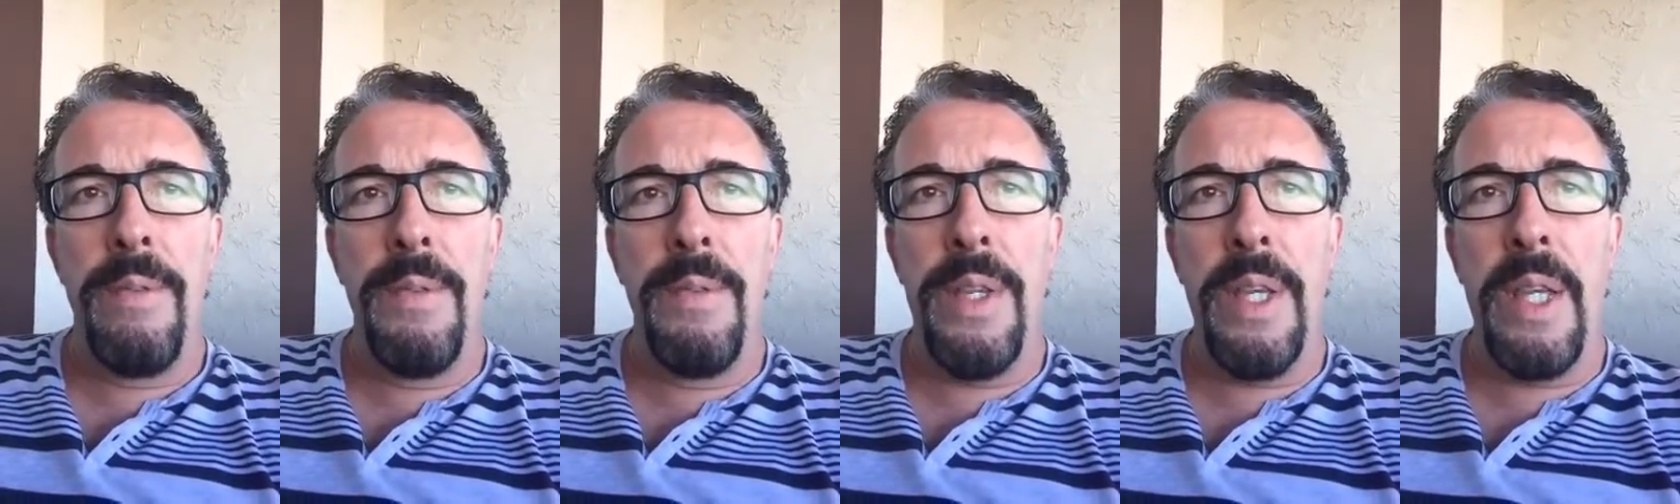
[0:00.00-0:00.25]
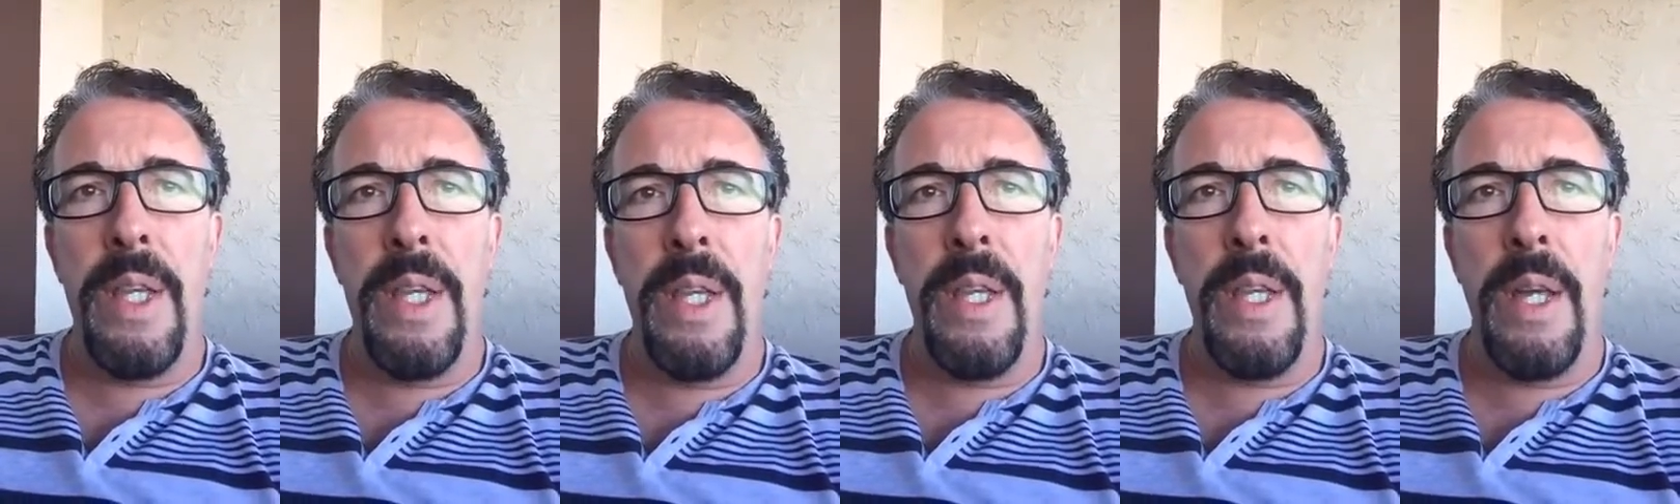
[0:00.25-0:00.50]

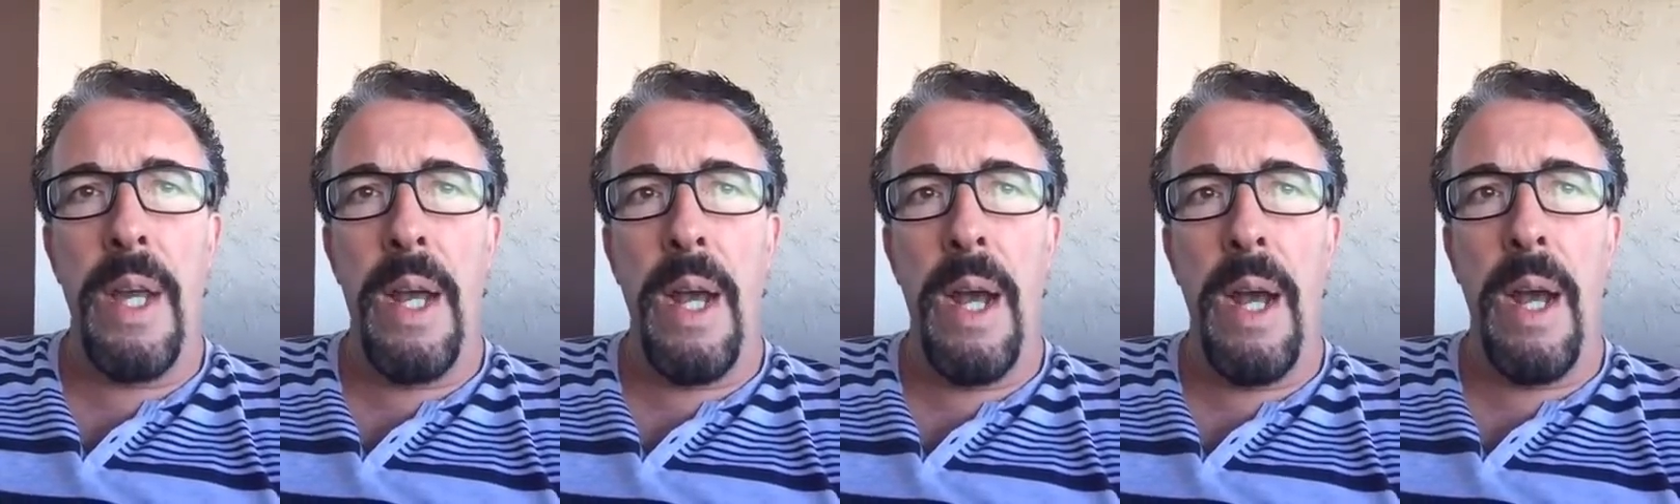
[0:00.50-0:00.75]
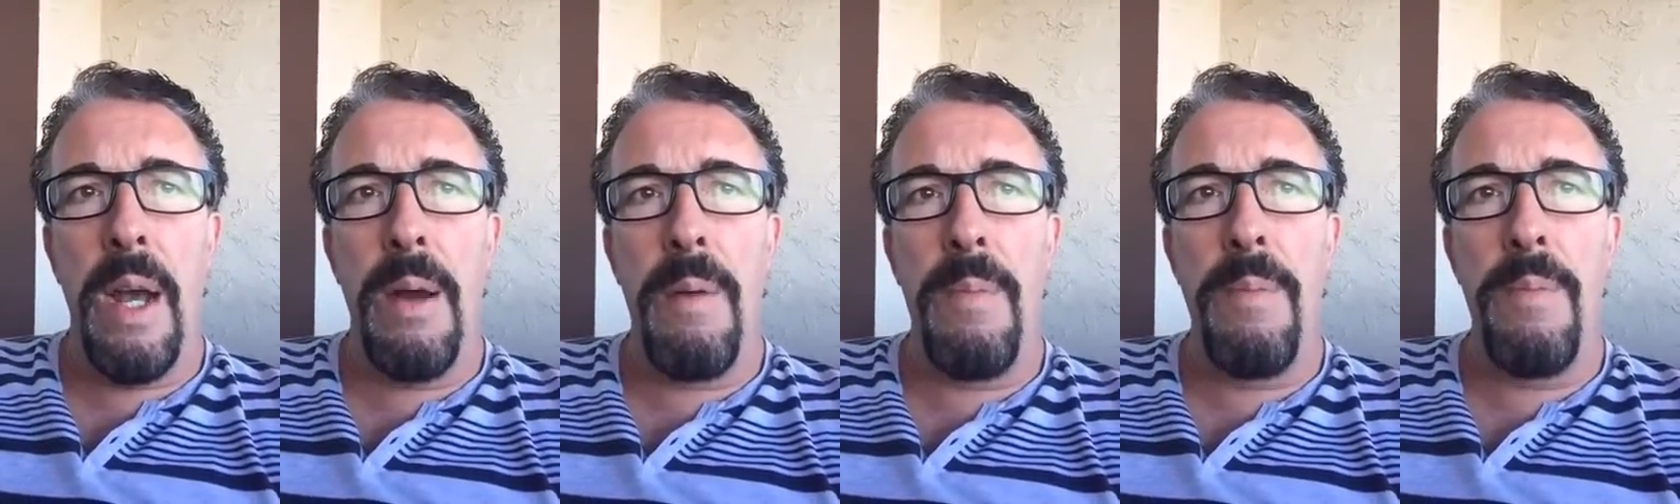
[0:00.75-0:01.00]

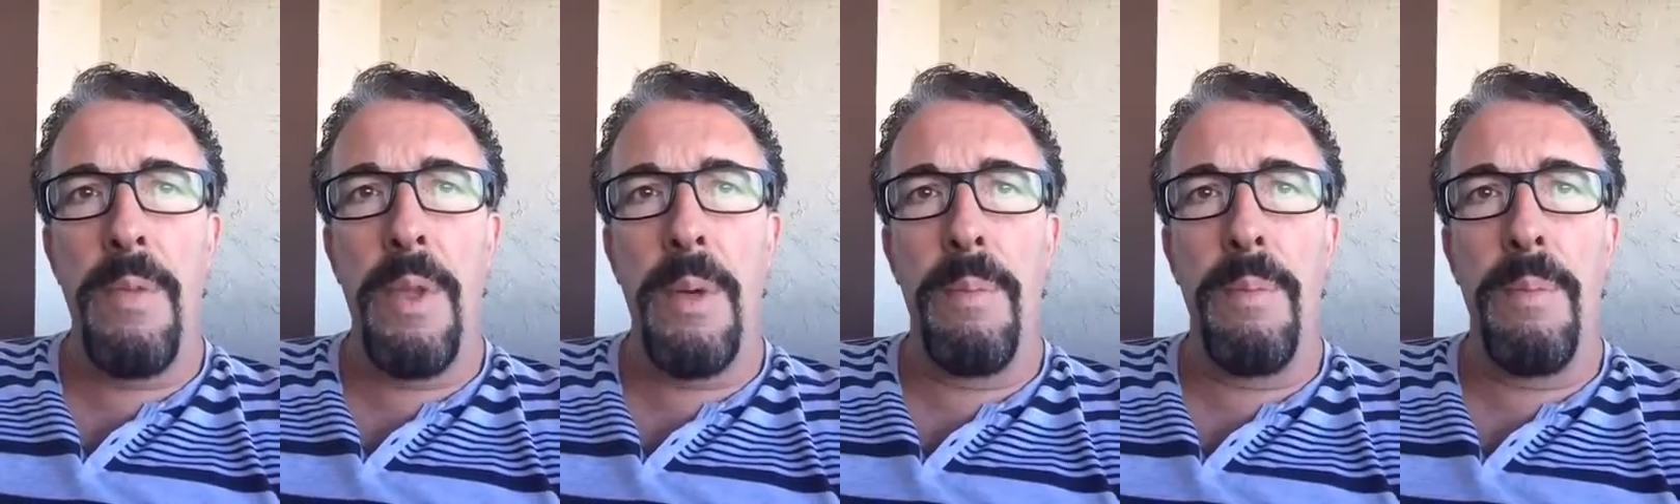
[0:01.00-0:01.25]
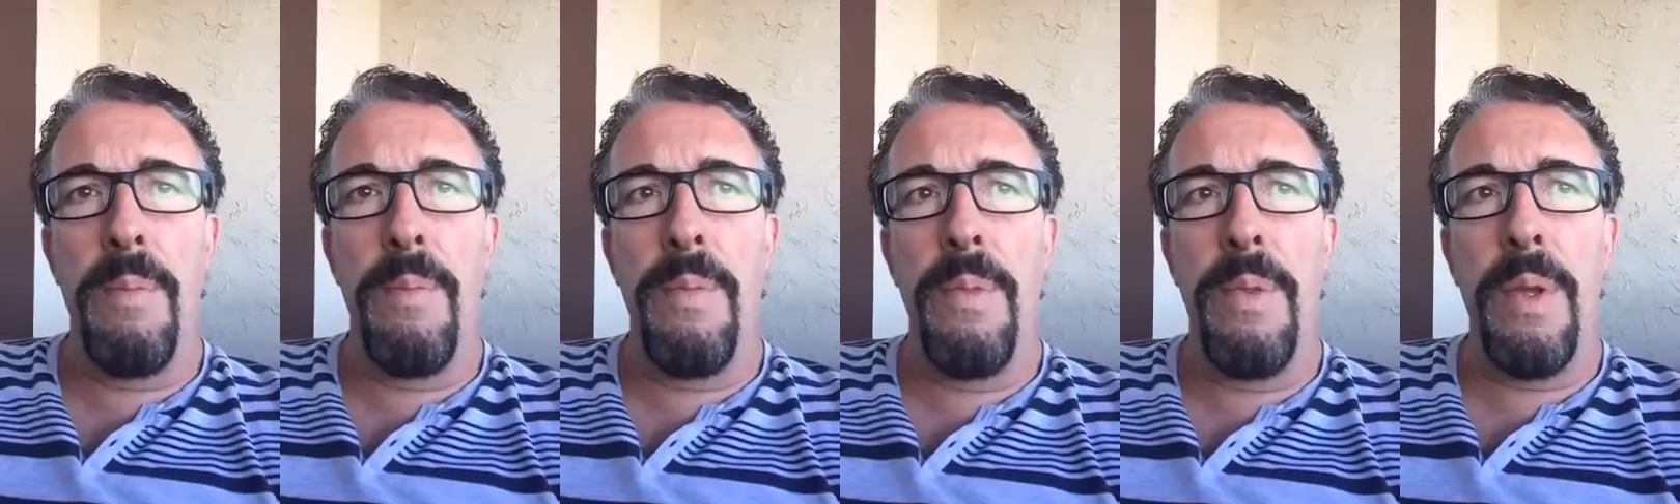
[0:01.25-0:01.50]

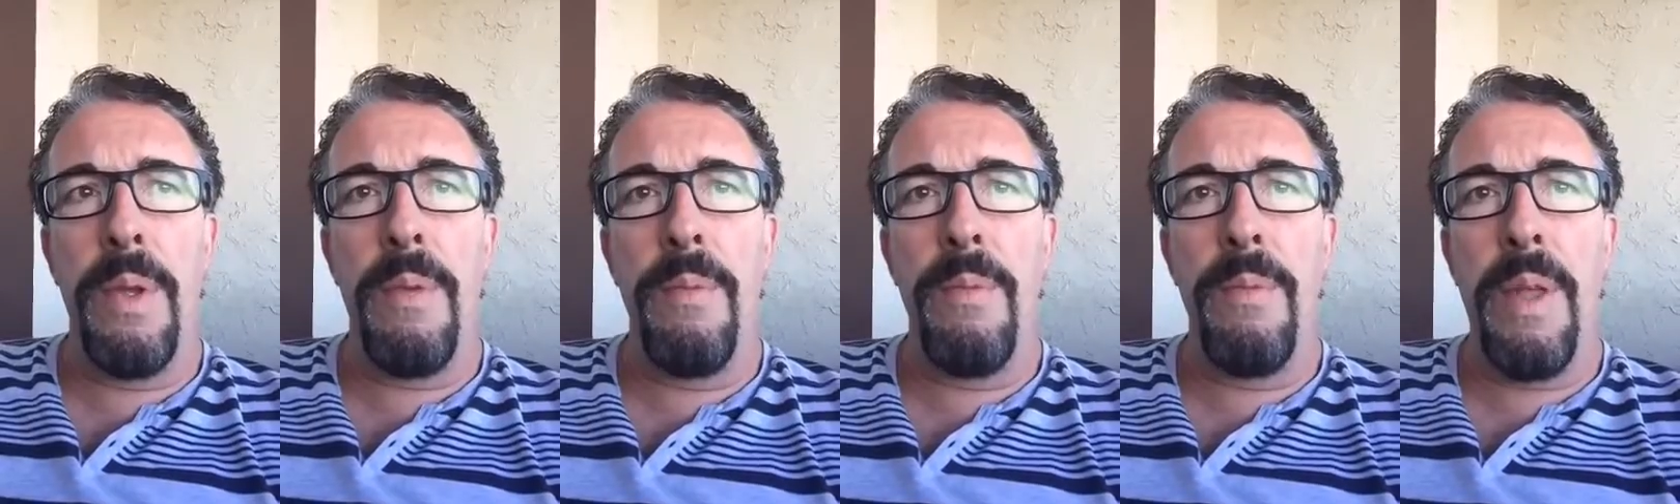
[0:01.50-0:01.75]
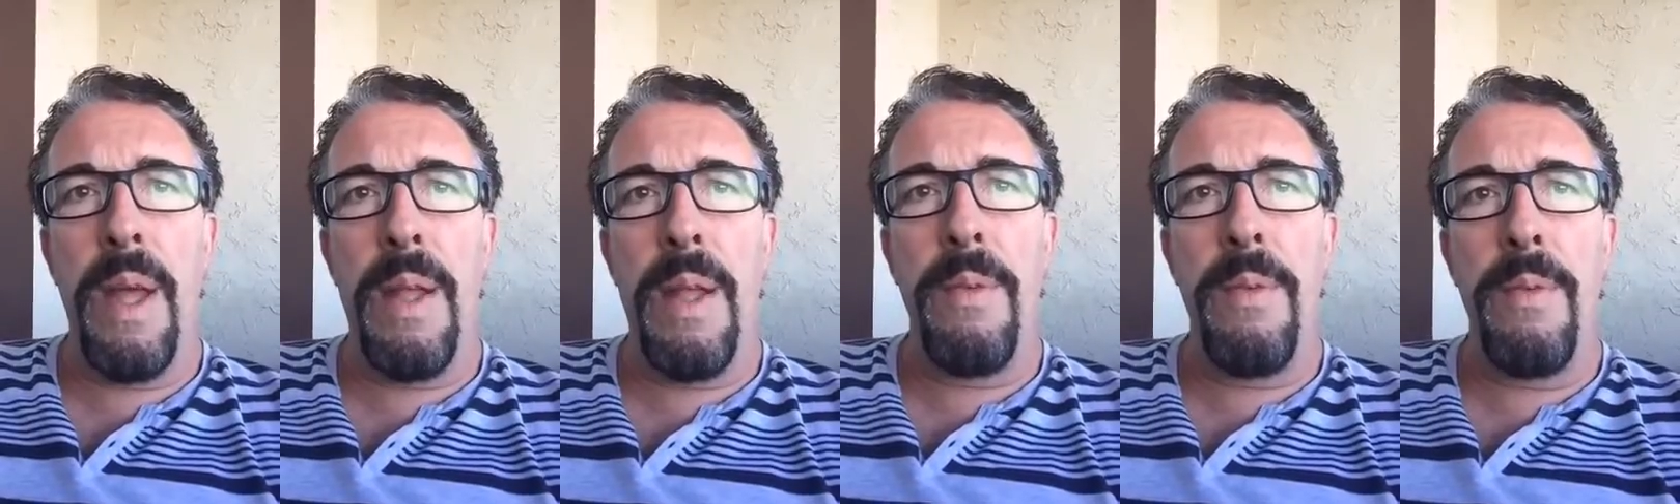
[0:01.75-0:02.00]

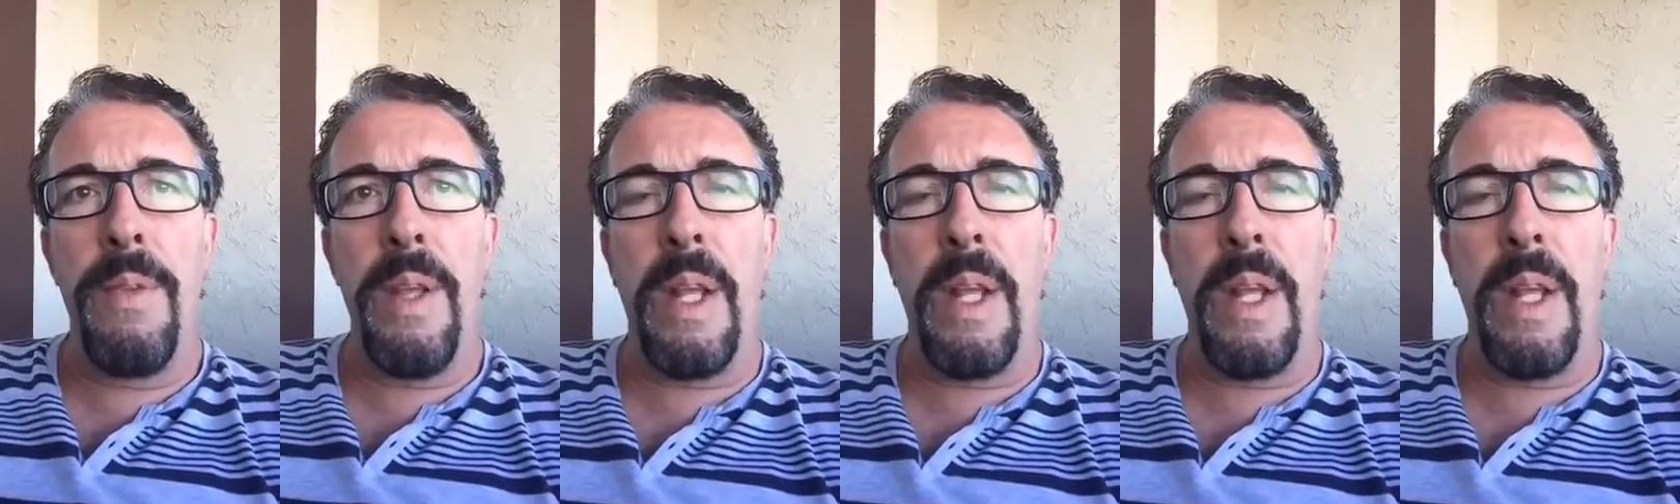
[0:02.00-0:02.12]
that